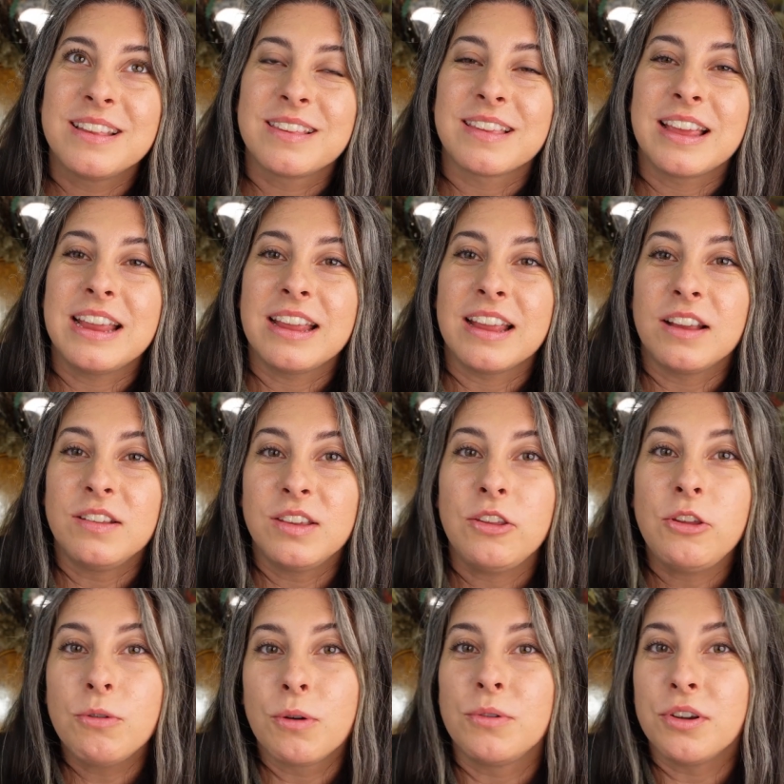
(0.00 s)
It's like, until
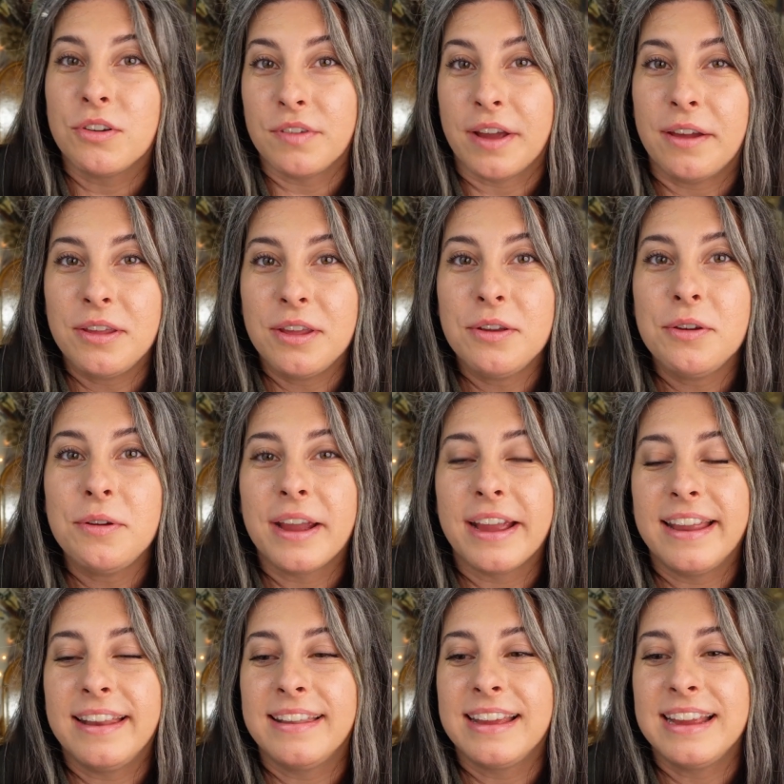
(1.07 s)
you own your value
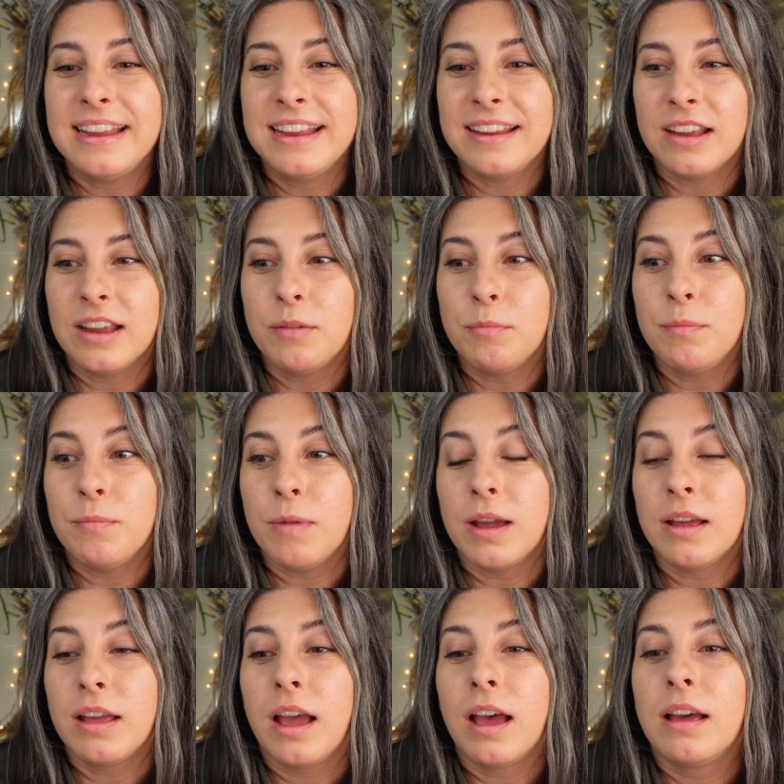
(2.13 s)
and like
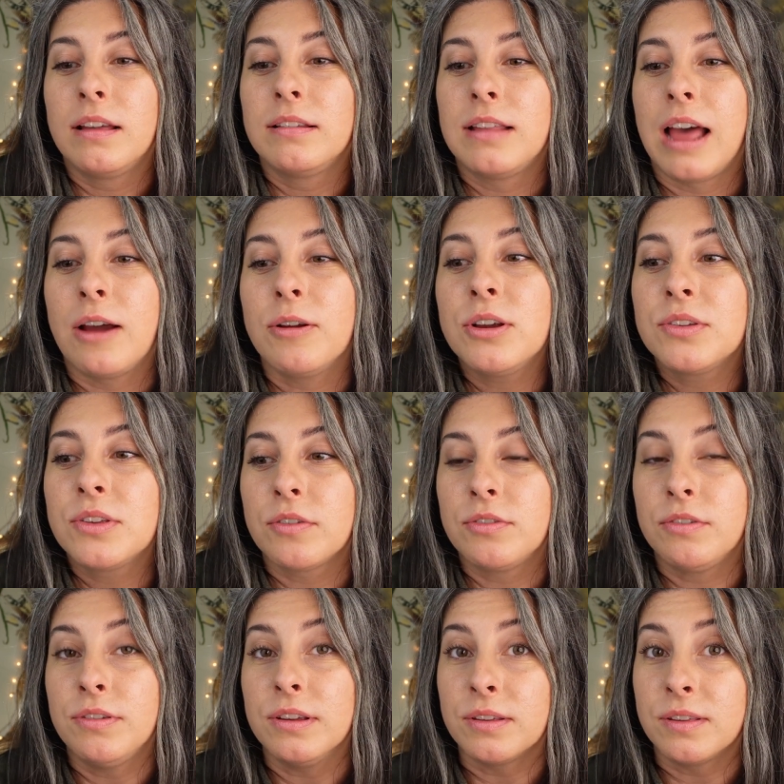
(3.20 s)
allow yourself
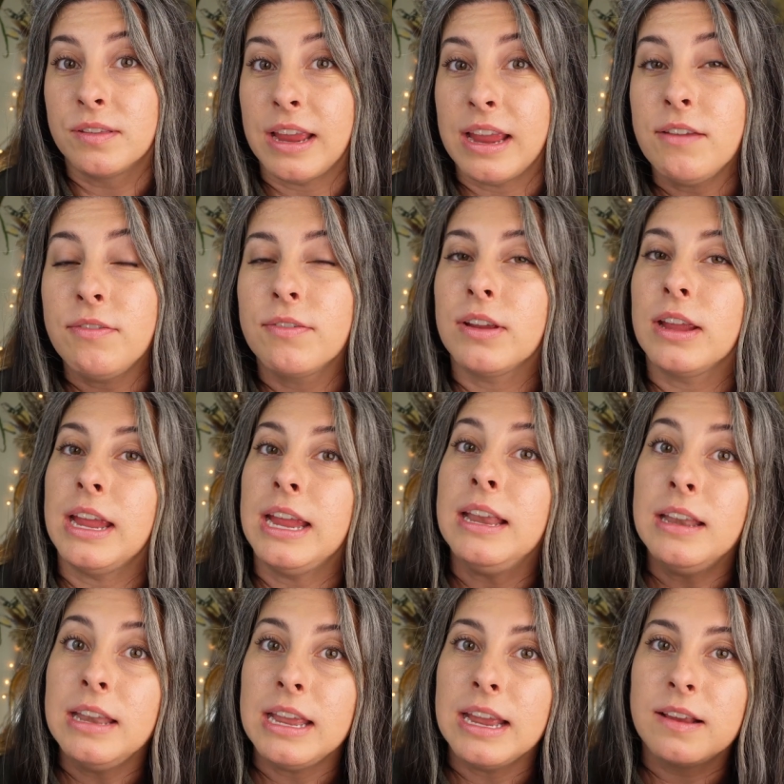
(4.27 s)
to feel safe
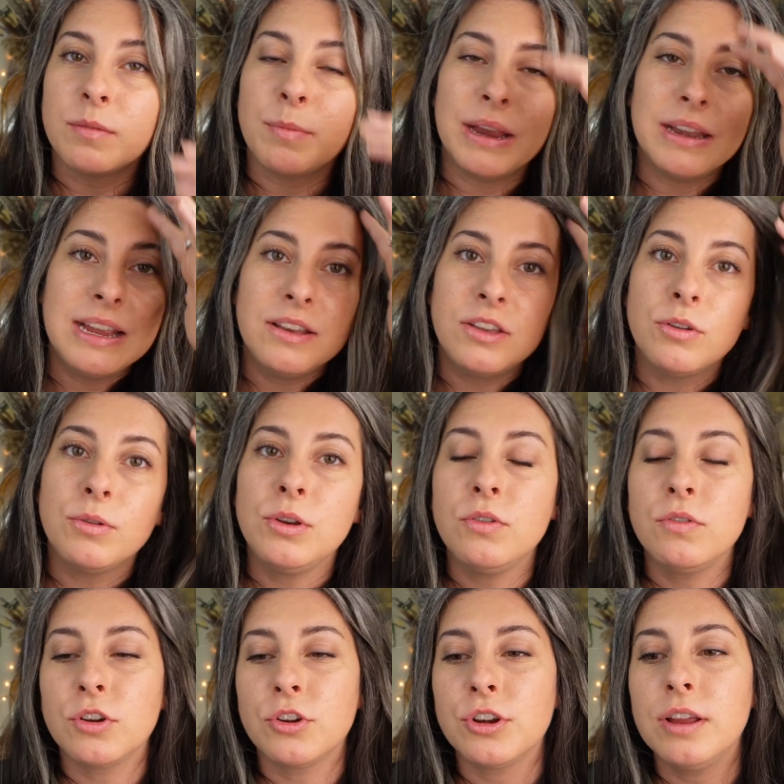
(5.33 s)
in expanding into a
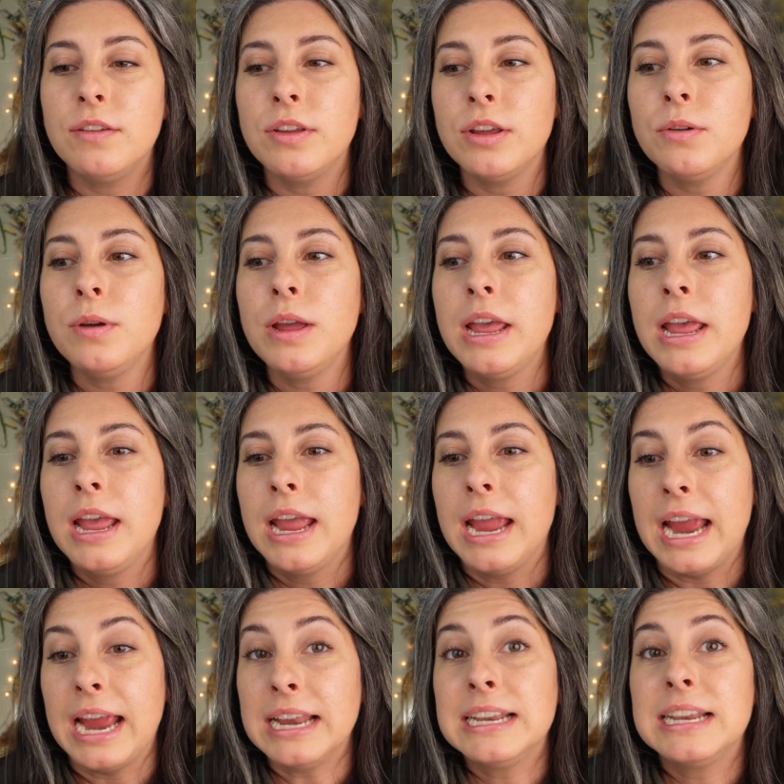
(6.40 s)
new version of you
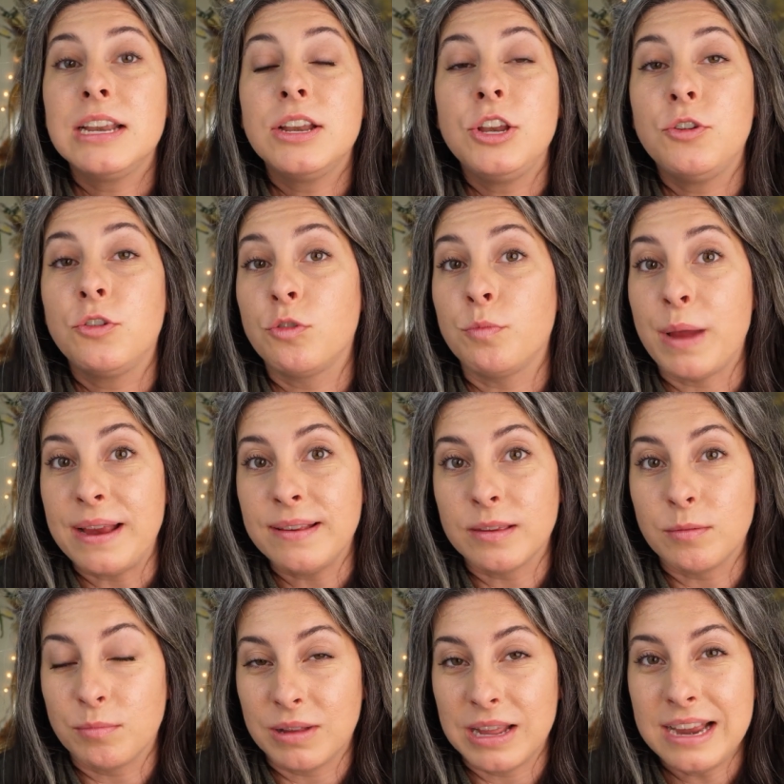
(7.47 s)
and in a new space
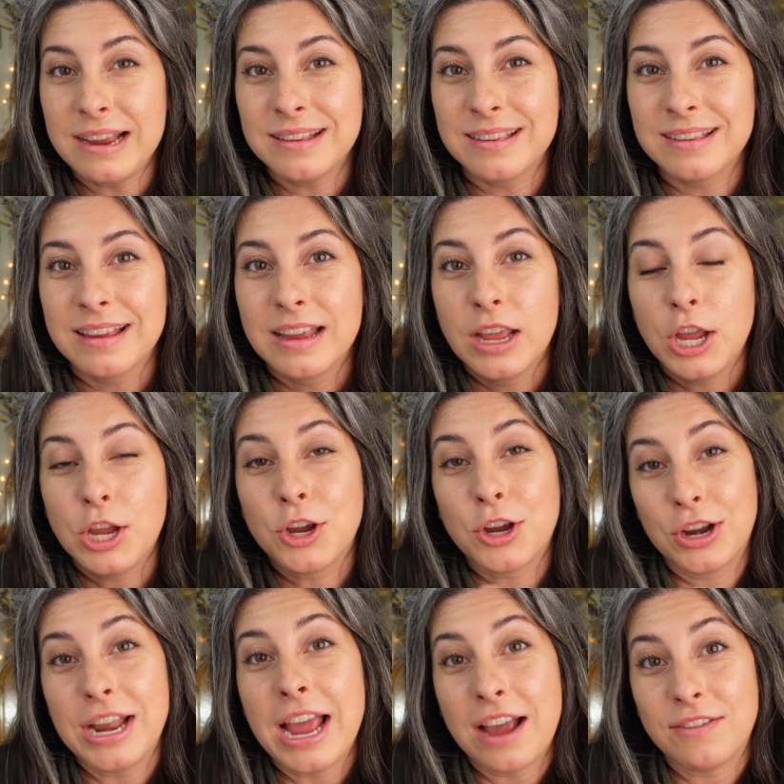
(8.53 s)
and place, you're
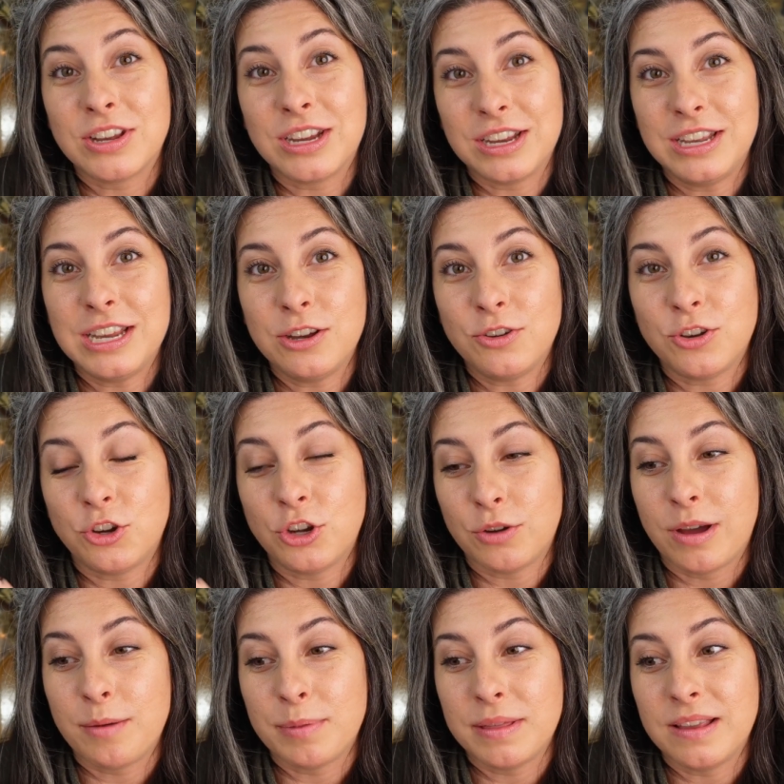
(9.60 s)
going to have to continue to
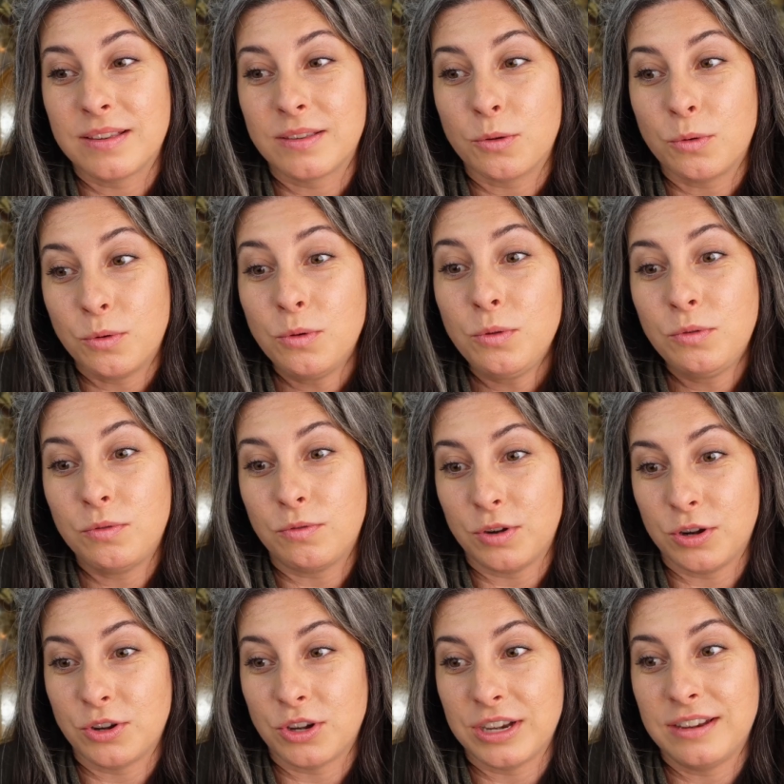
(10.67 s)
show up in this old
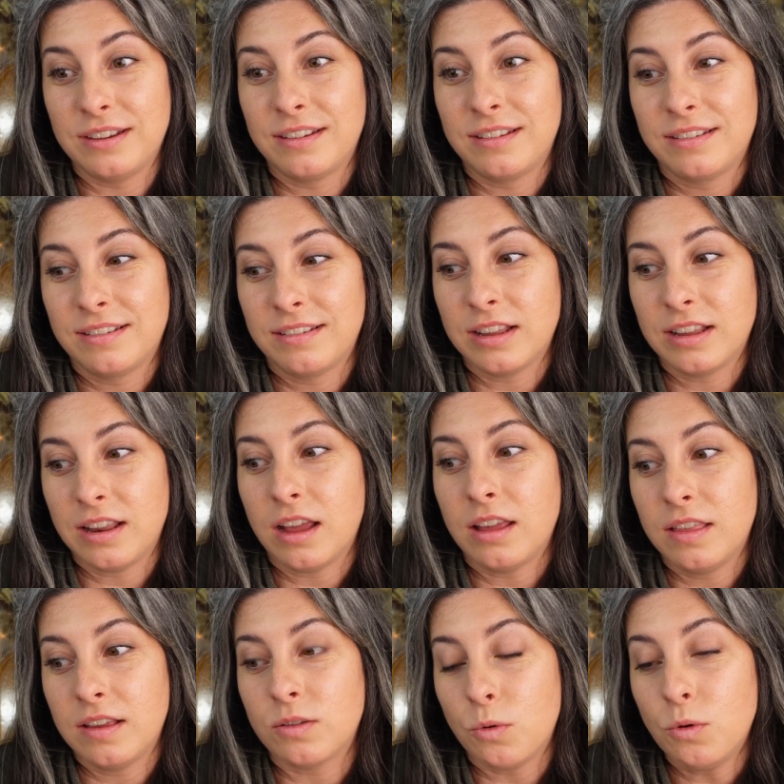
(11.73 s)
version,
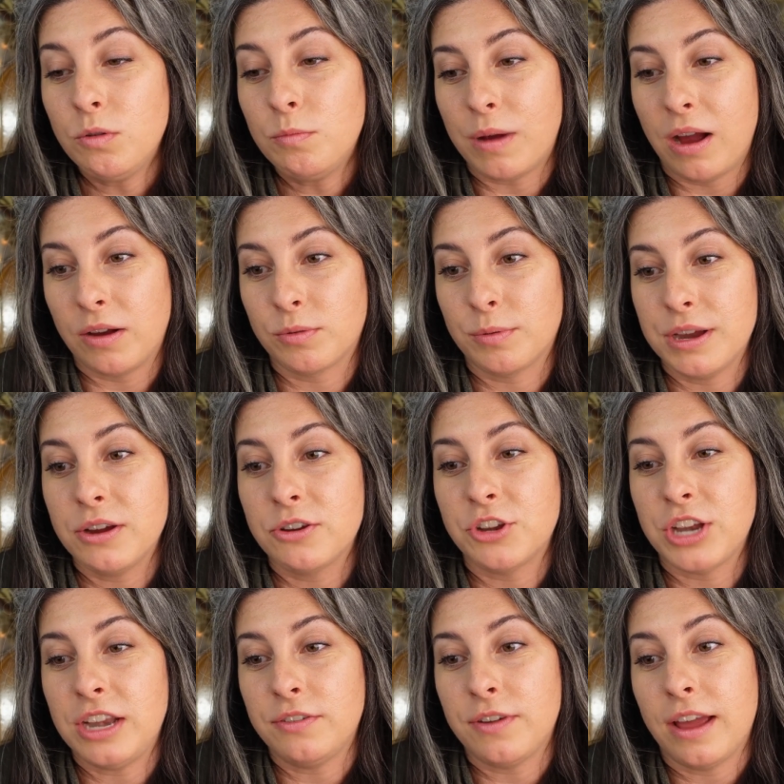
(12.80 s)
this old box where you
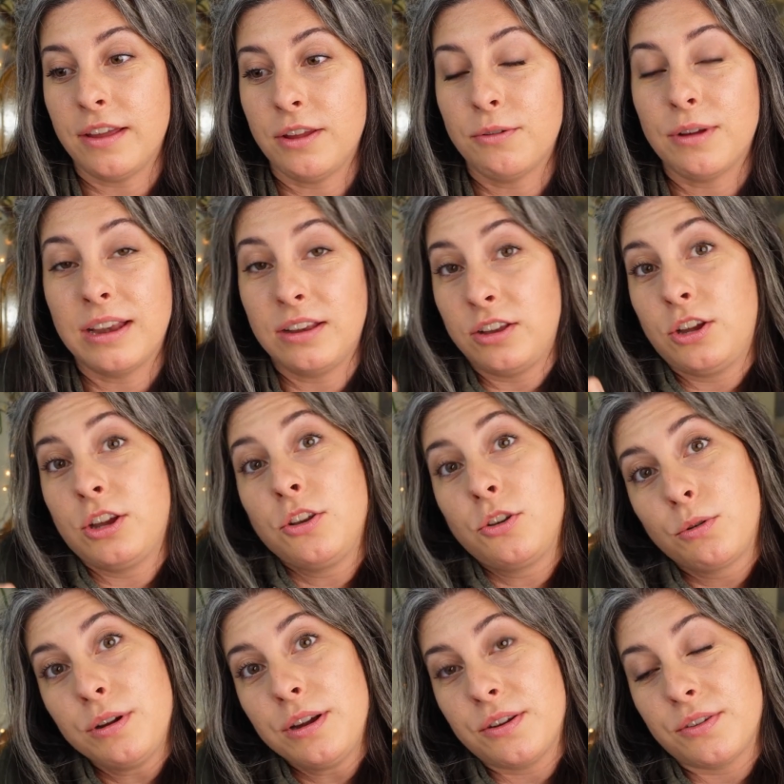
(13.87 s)
exchange value, and to
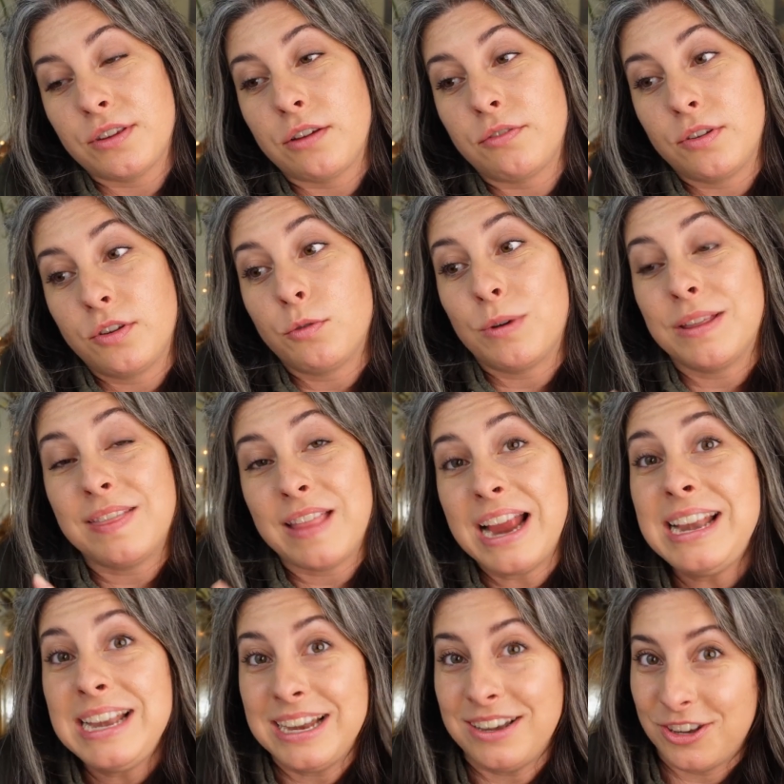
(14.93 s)
contort yourself into what
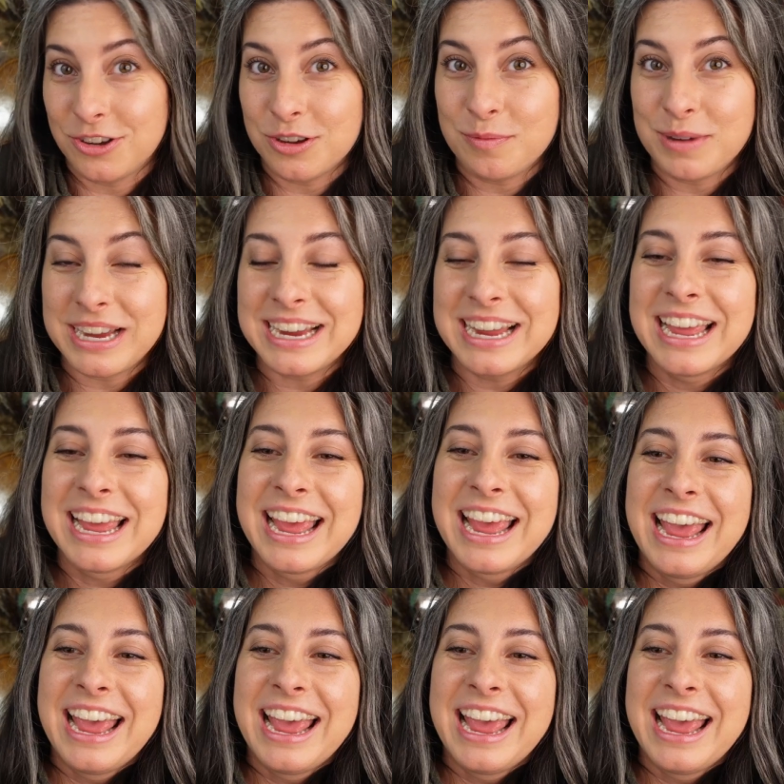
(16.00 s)
they need you to be.